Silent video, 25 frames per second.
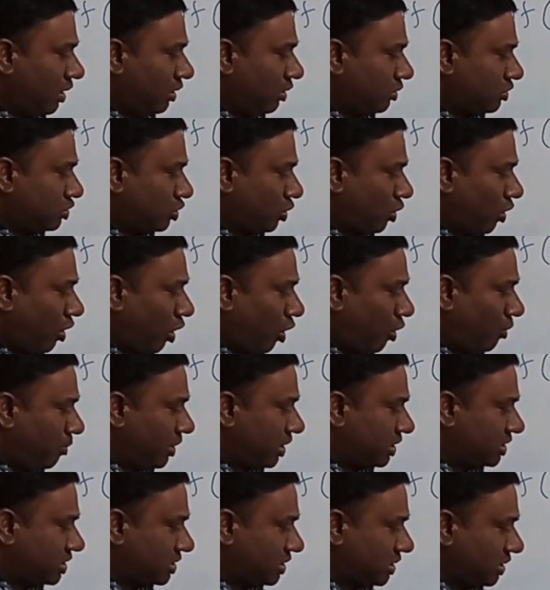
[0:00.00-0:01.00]
So how
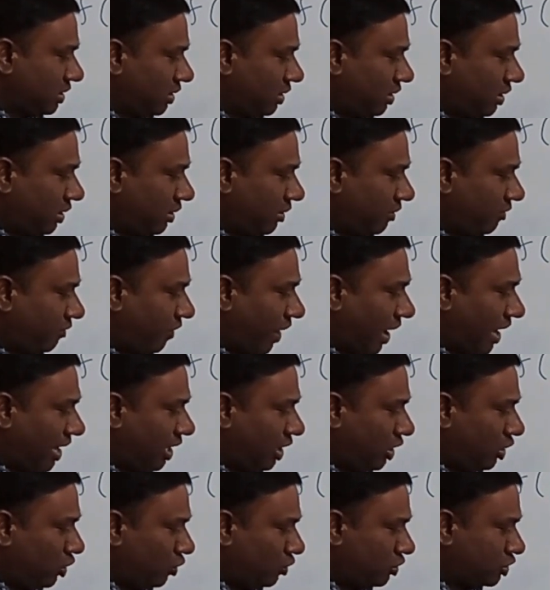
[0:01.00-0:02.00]
much
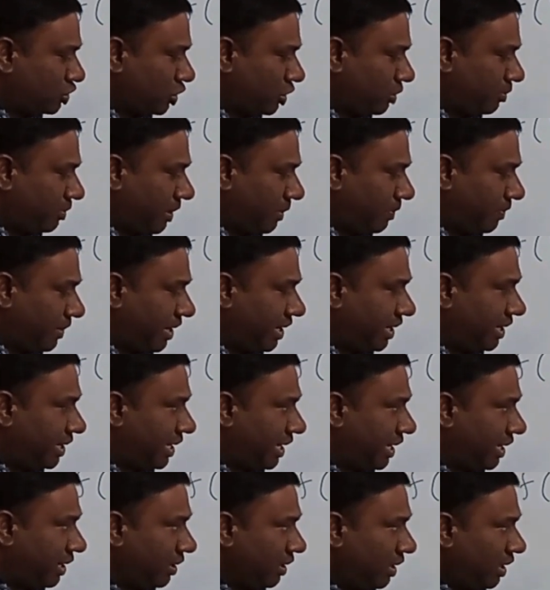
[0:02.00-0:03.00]
value should be
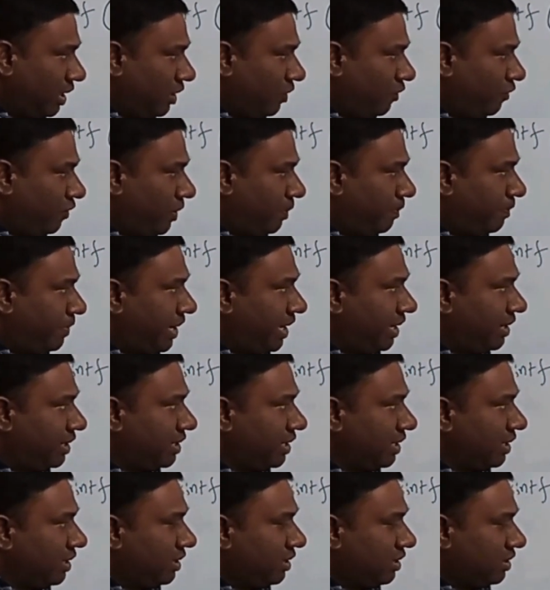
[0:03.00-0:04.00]
printed, we print
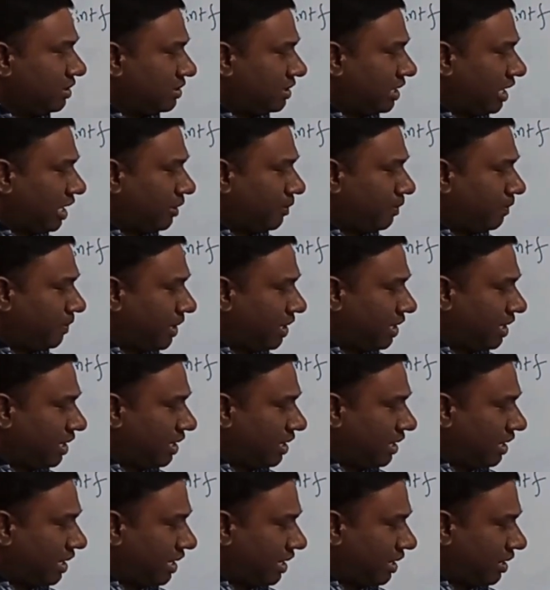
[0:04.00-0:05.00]
that
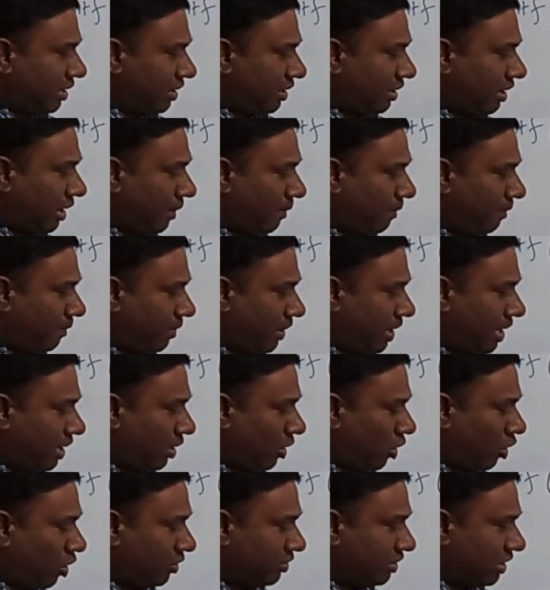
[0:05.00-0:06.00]
particular number
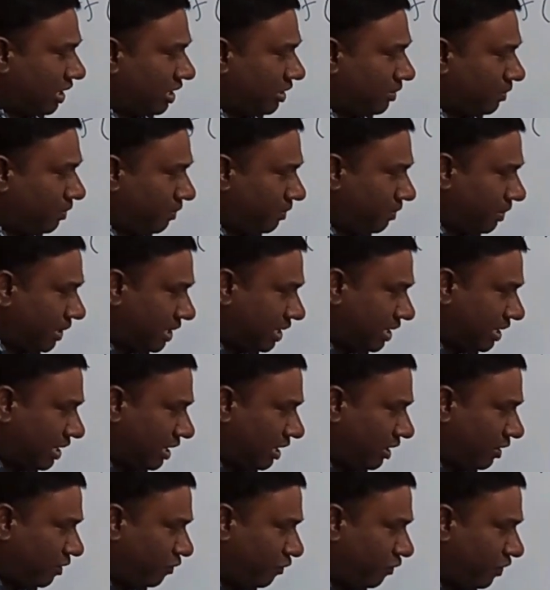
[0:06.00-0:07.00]
or that
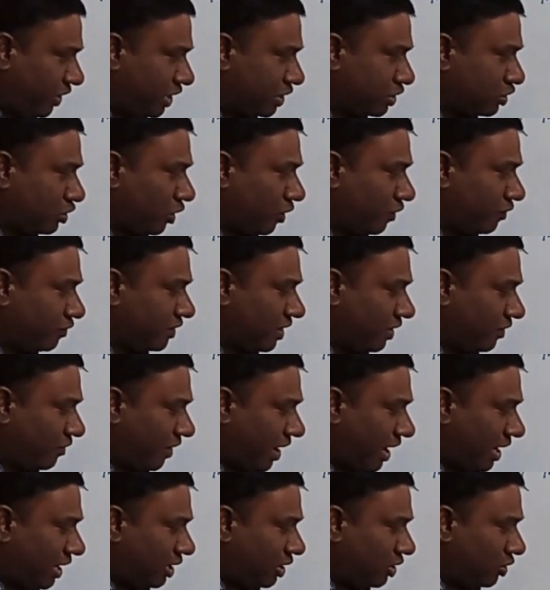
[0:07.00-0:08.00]
particular width of the
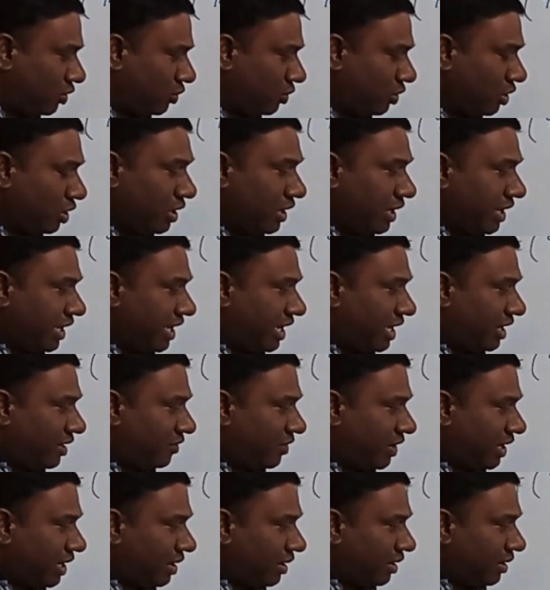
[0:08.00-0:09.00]
value in
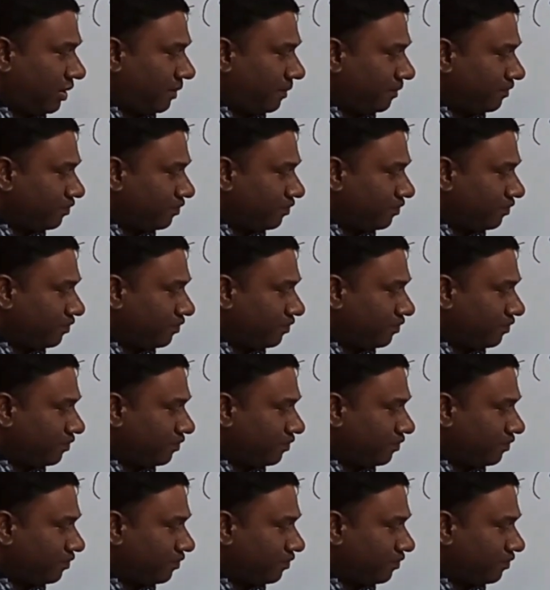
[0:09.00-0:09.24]
our